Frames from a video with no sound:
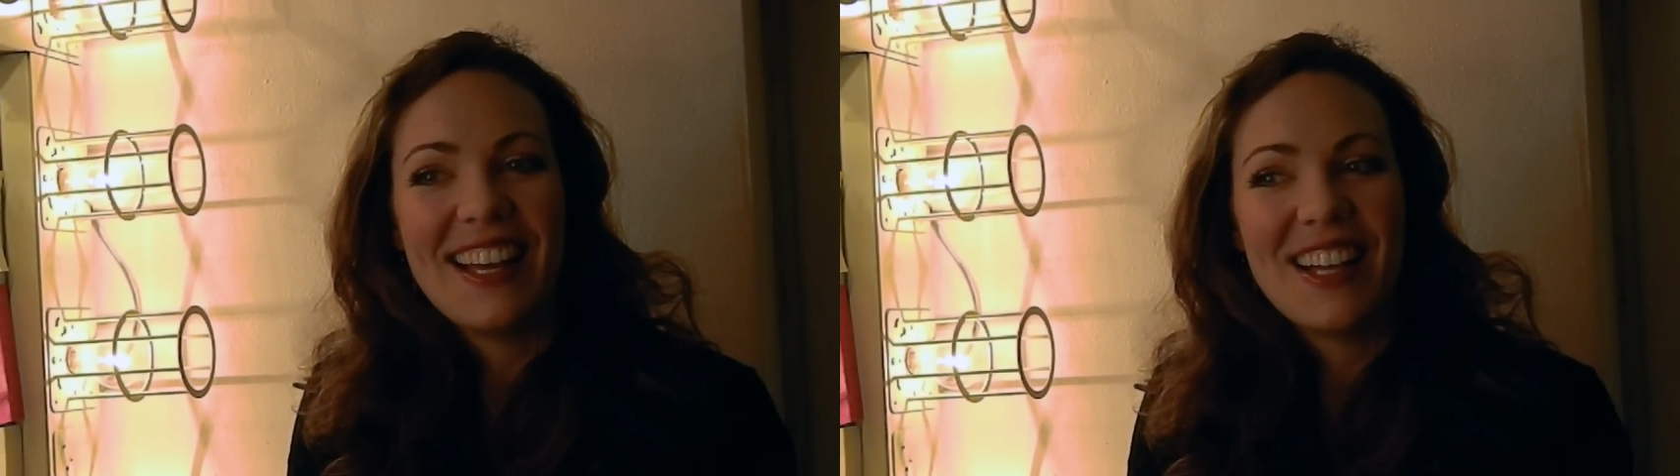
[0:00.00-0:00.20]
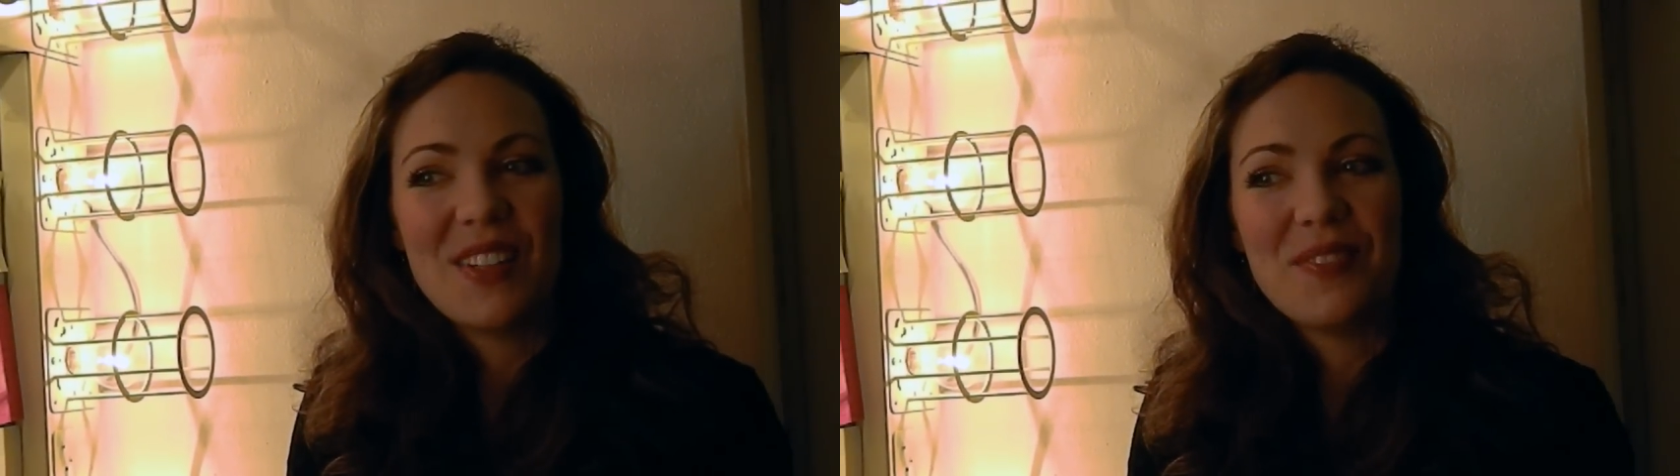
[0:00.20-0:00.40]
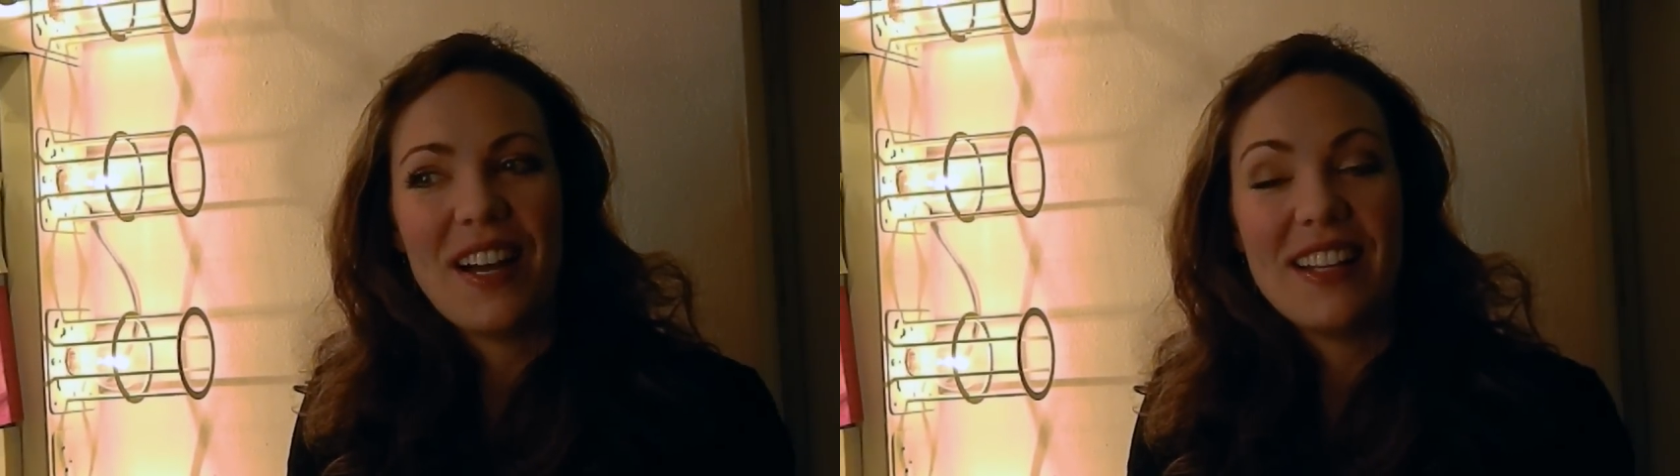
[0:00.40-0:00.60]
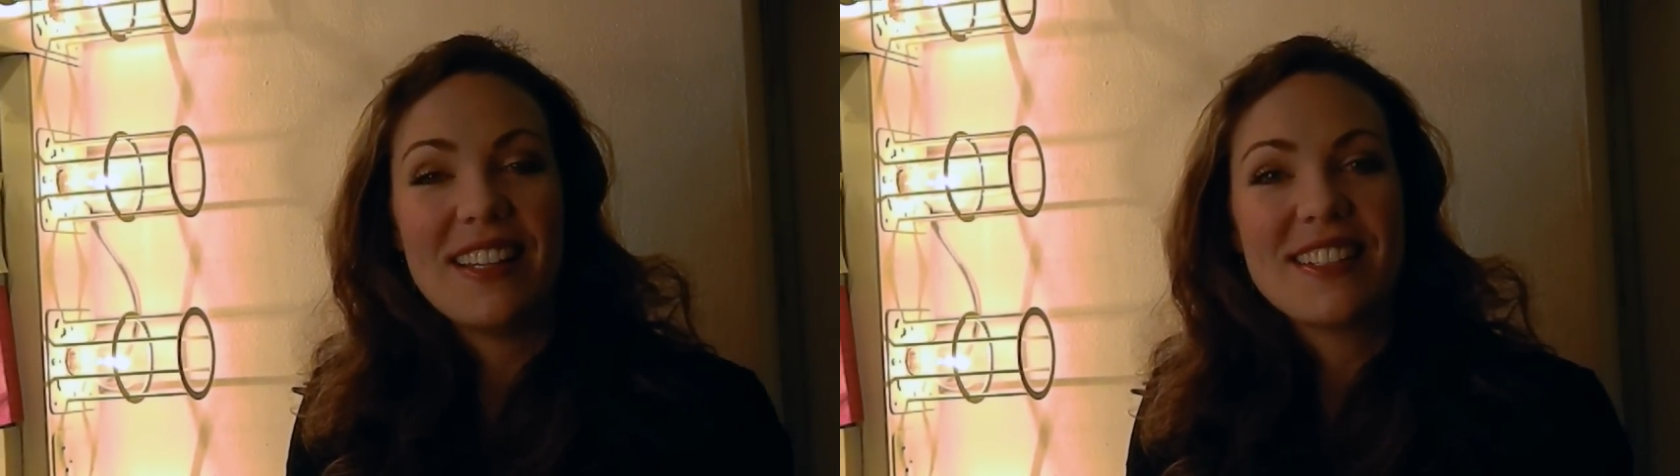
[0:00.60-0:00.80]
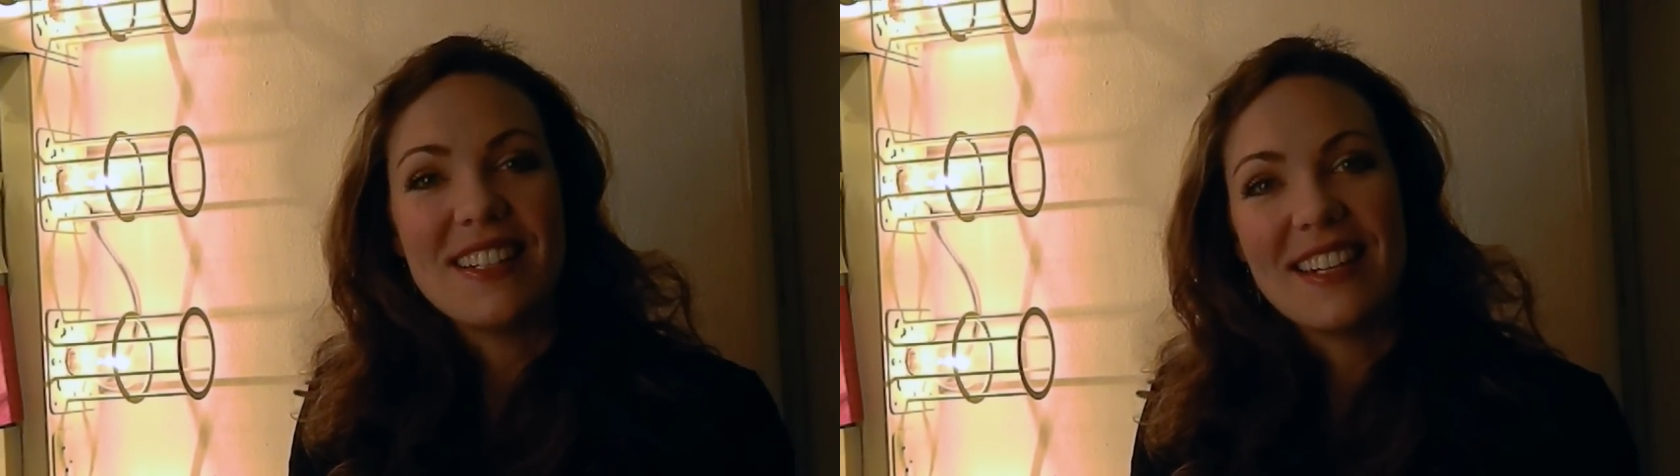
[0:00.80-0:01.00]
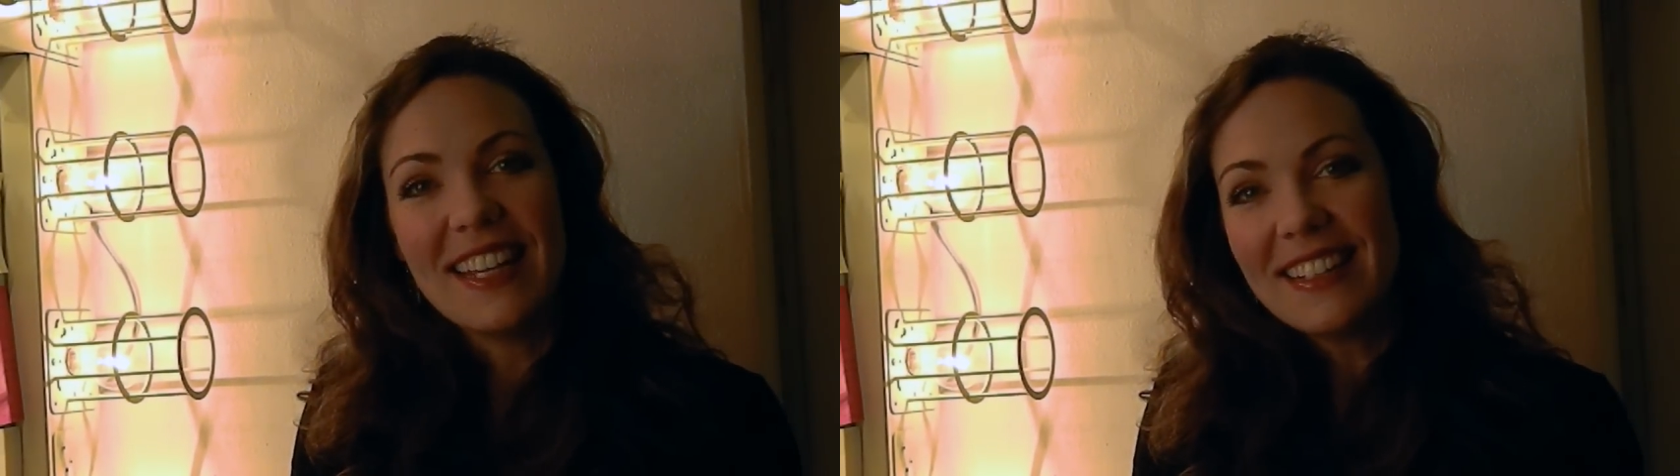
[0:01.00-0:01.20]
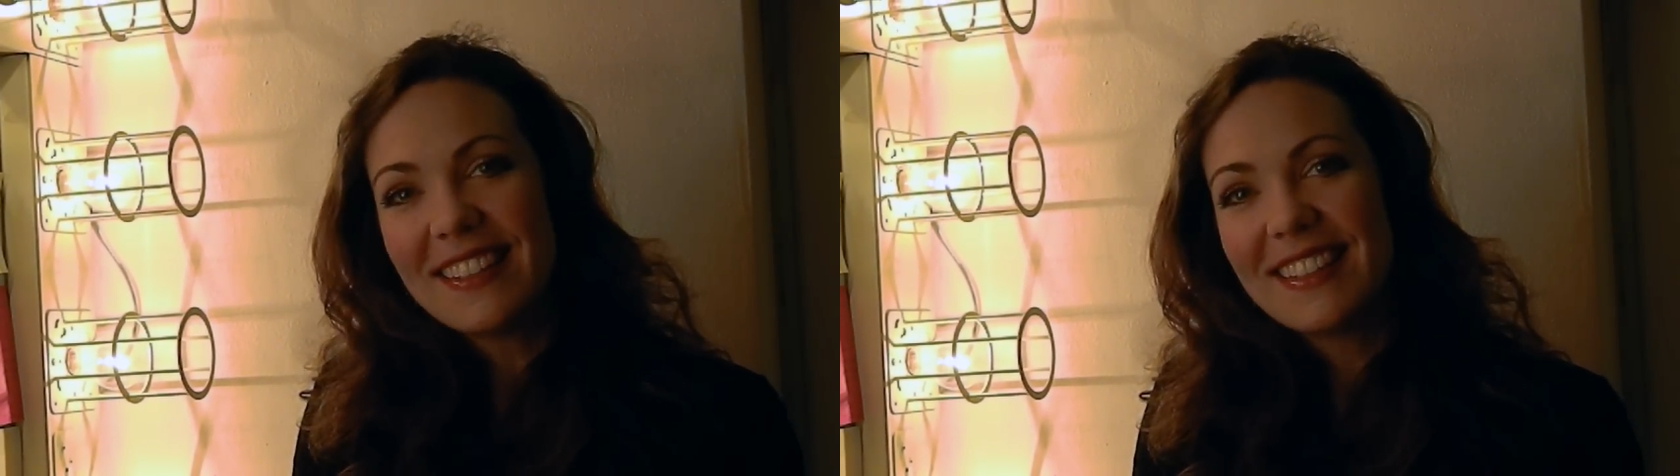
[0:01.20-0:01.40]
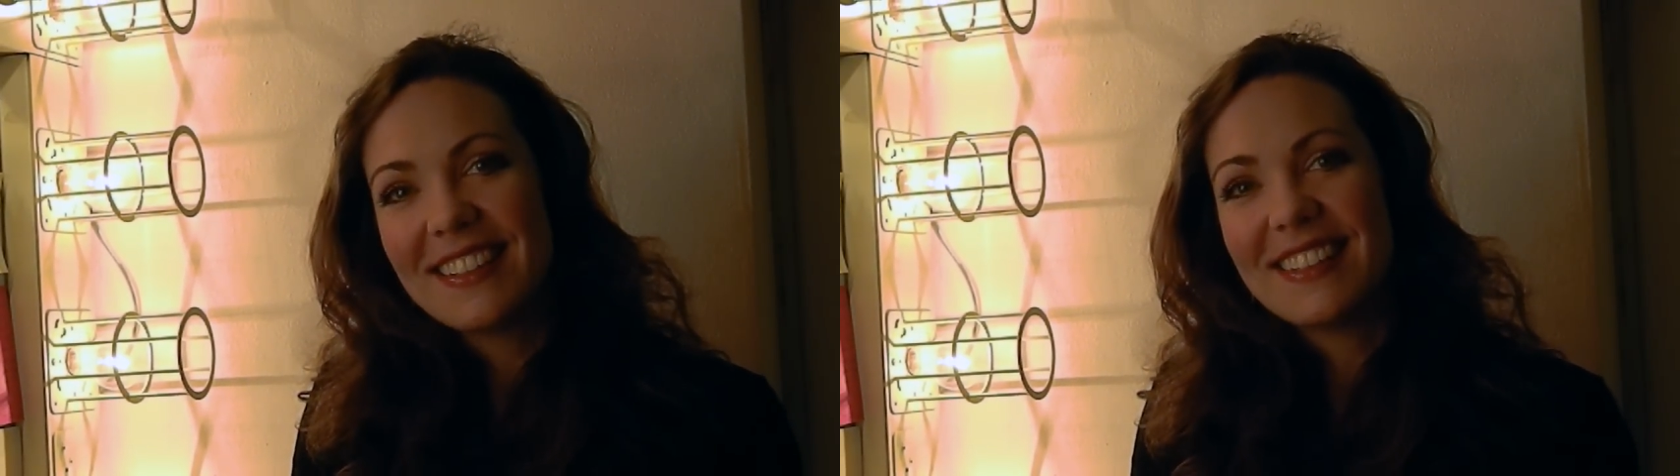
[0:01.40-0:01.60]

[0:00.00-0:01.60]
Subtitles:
I like to knit.